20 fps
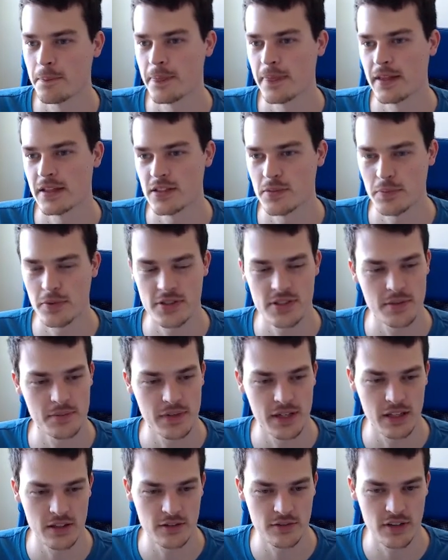To put
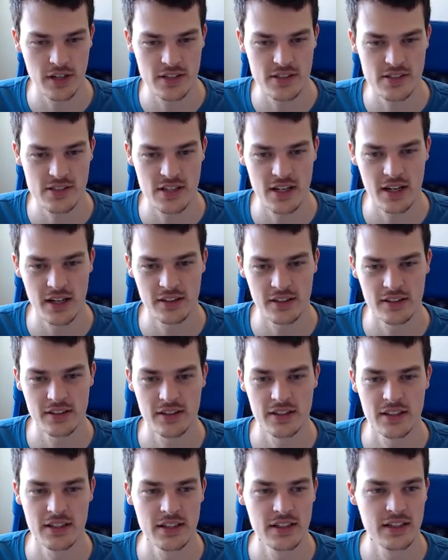something on the right side,
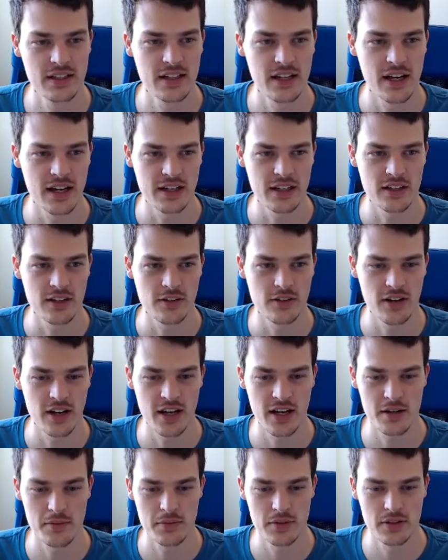I can grab